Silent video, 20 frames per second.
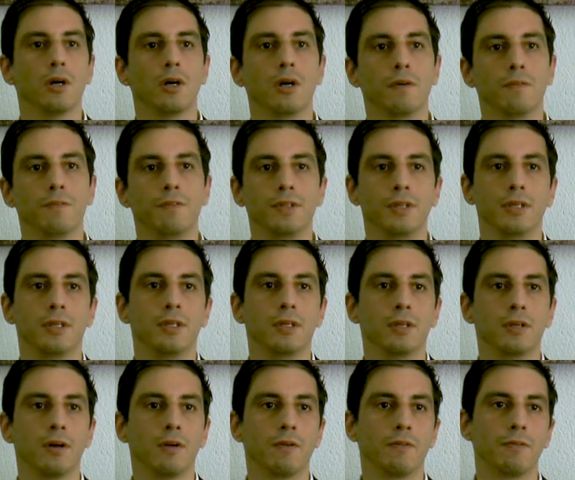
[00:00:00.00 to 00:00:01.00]
of
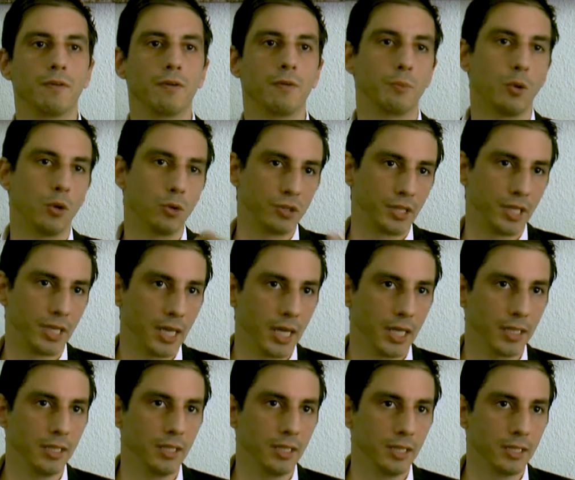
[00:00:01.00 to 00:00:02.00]
the of opposing
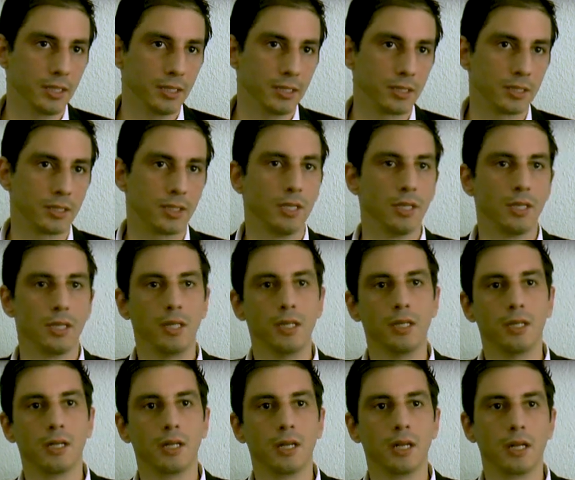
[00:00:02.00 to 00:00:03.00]
ideas
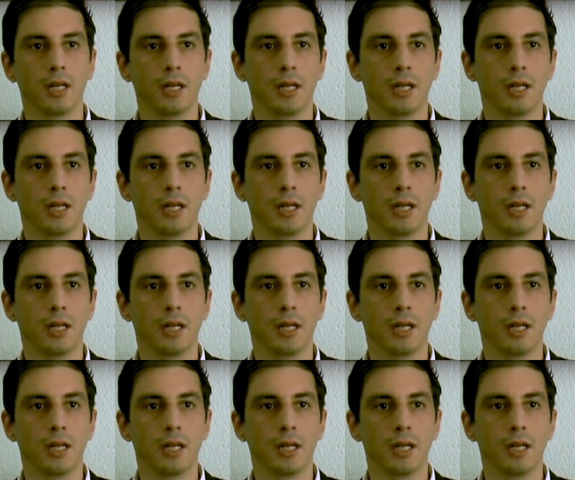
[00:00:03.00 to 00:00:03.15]
in a,